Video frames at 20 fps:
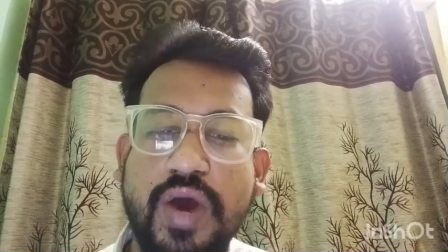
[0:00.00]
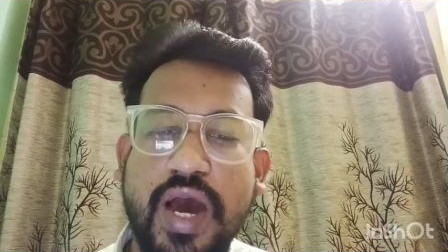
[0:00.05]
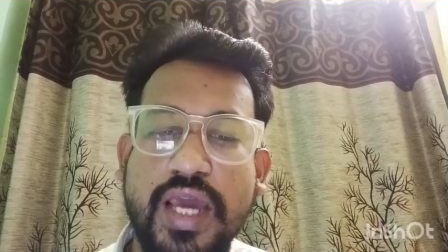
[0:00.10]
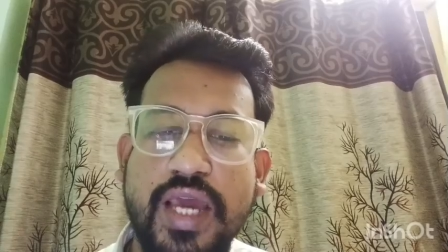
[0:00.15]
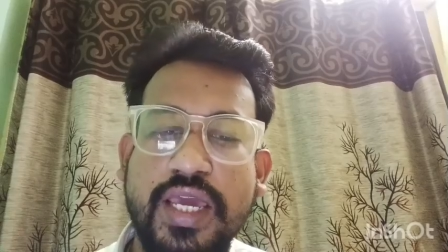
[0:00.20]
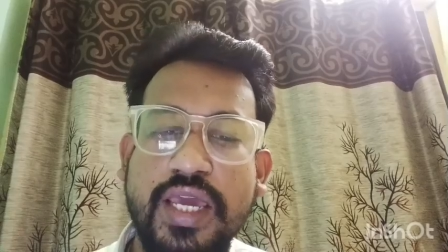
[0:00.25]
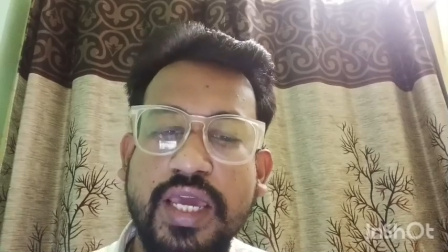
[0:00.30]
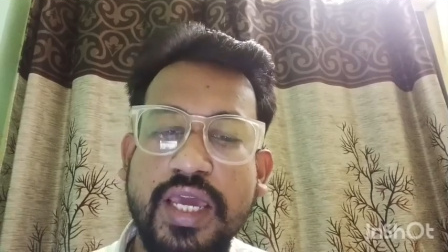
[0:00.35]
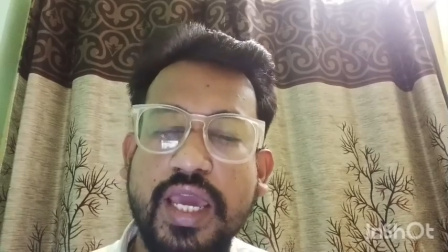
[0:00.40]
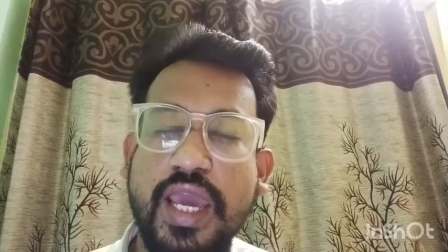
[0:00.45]

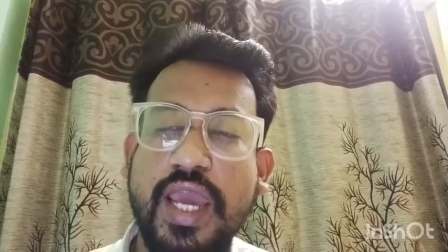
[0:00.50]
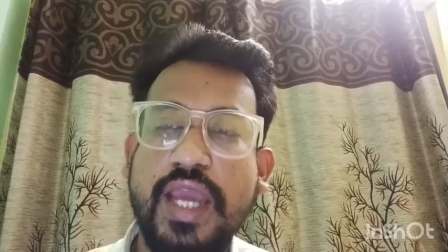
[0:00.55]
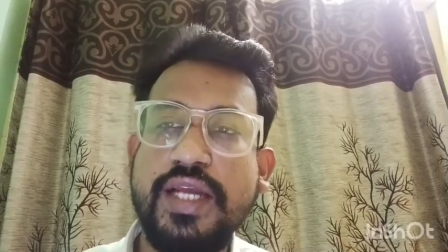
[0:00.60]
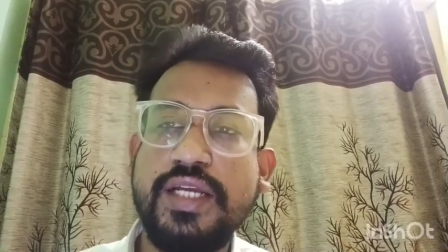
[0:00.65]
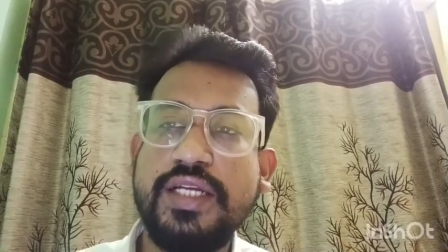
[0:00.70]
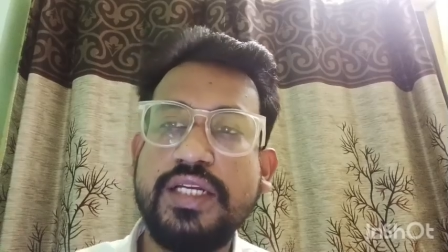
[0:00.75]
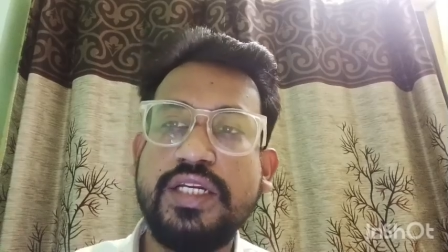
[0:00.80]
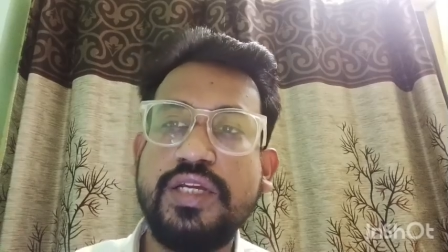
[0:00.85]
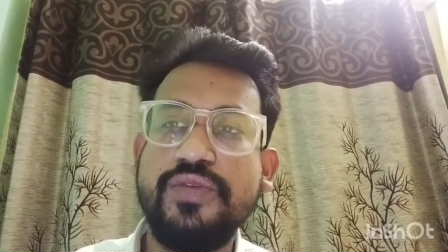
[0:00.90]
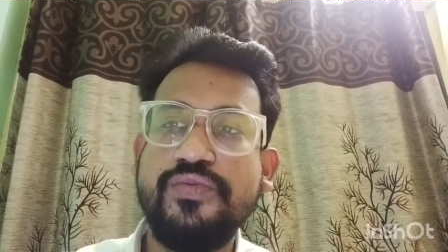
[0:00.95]
by
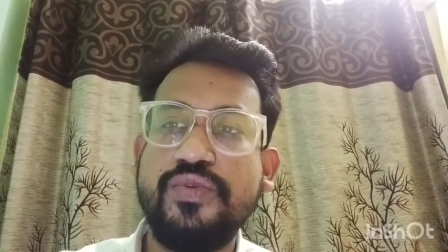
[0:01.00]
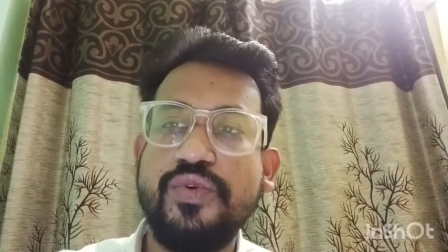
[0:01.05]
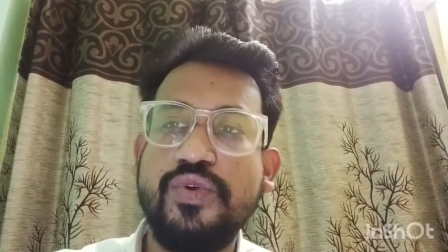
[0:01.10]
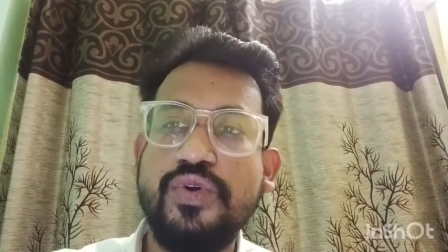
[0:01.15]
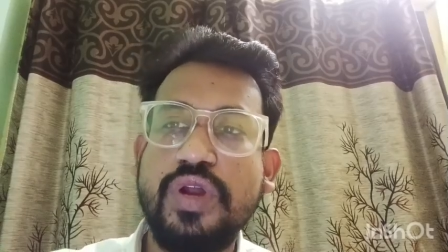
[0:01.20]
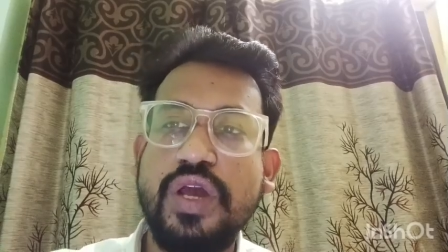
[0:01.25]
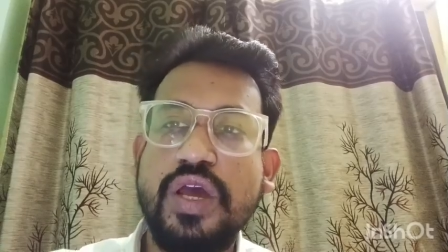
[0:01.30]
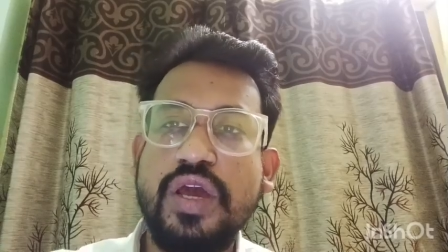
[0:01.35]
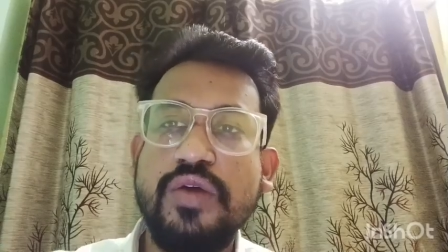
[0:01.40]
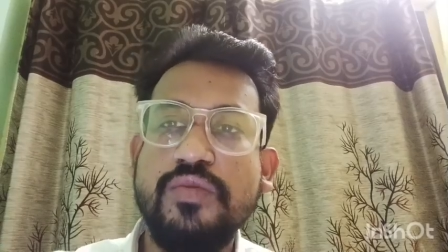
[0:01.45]

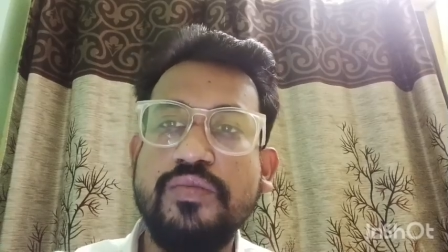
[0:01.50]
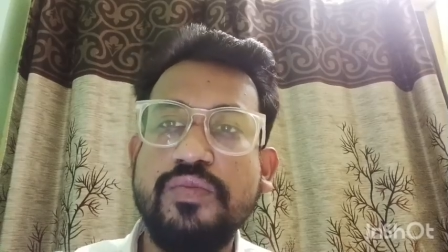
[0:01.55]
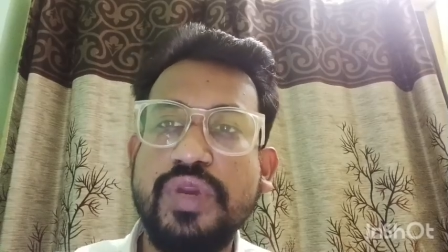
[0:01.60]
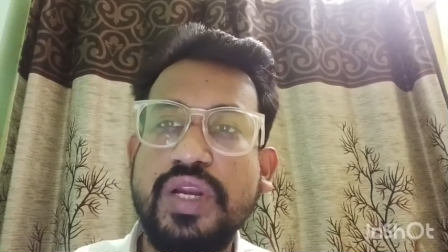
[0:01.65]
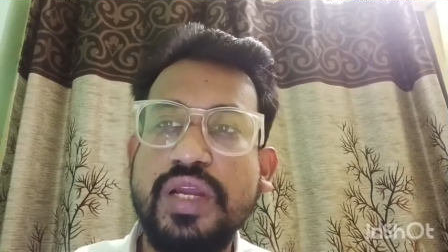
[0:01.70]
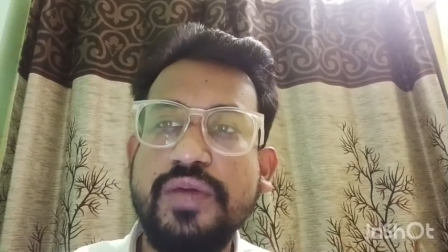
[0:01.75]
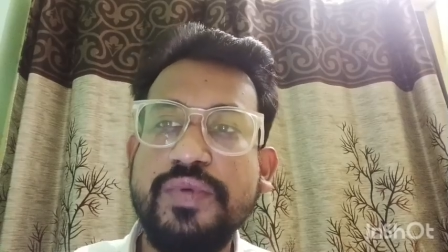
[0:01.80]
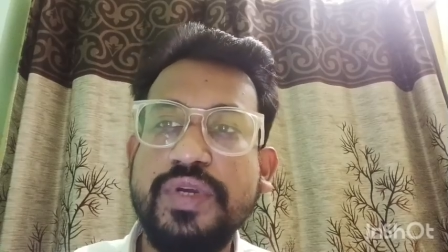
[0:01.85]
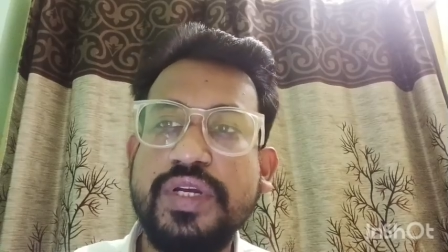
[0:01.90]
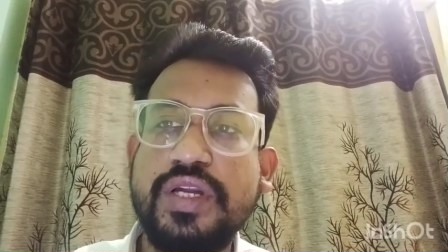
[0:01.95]
84
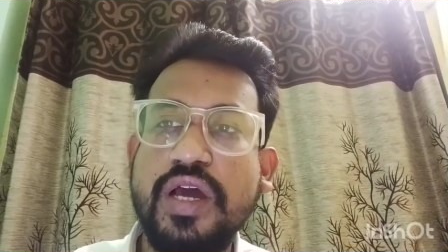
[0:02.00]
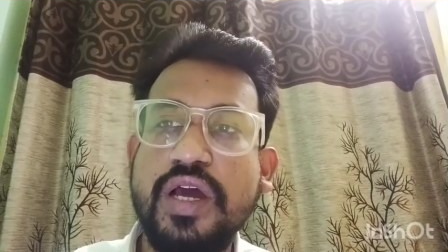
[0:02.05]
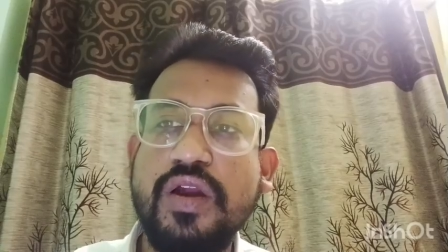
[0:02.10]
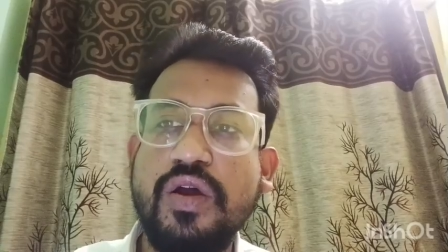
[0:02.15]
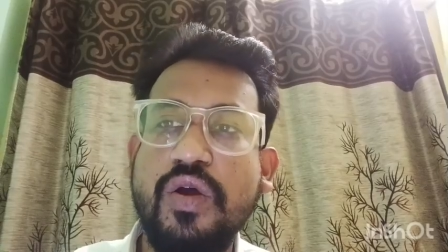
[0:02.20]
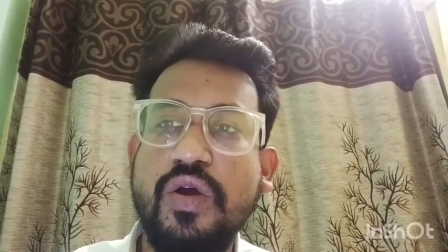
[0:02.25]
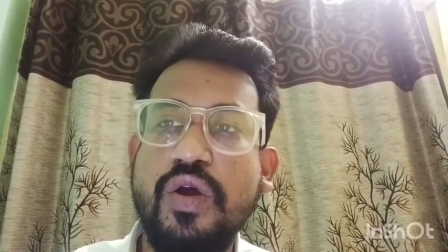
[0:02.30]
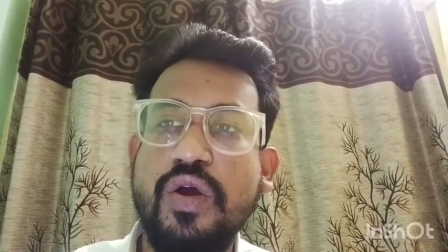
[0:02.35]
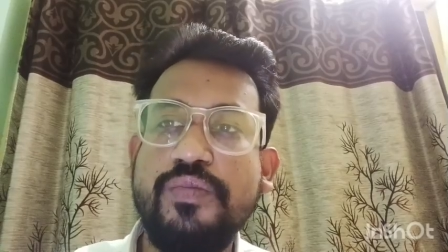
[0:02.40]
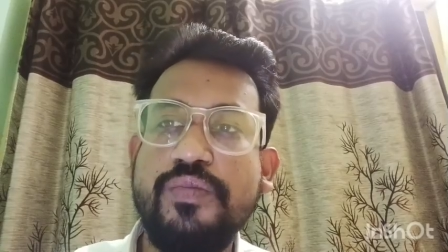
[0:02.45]

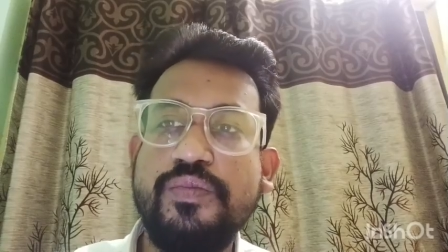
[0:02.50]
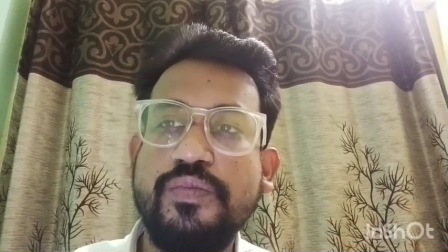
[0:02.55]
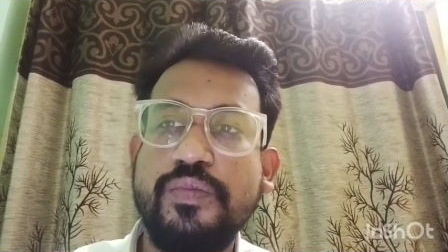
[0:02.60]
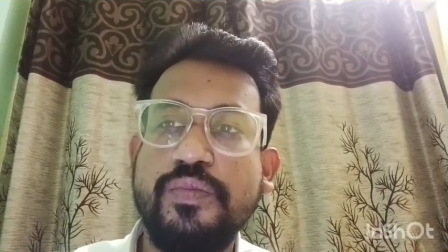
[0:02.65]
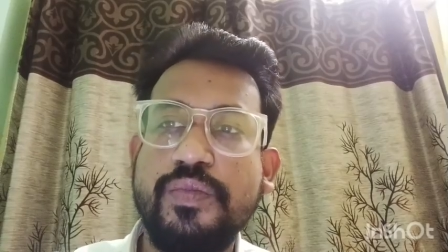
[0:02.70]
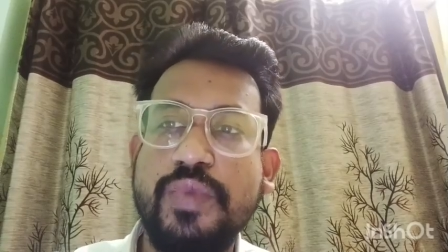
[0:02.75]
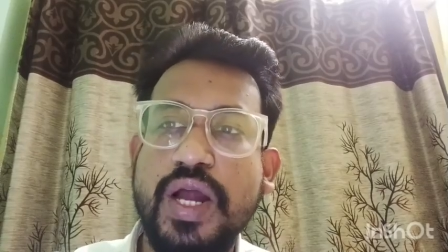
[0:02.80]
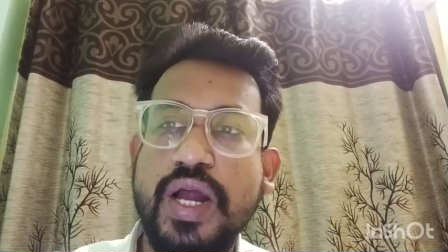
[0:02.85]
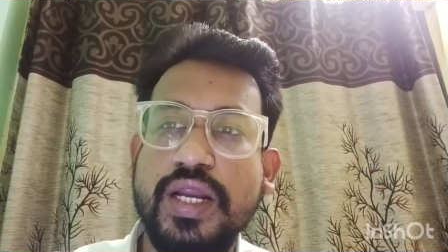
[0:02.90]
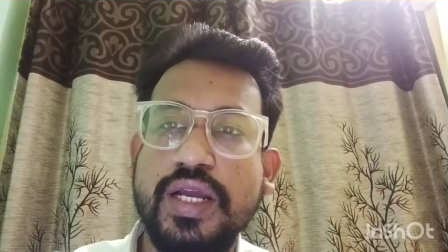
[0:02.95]
millimeter of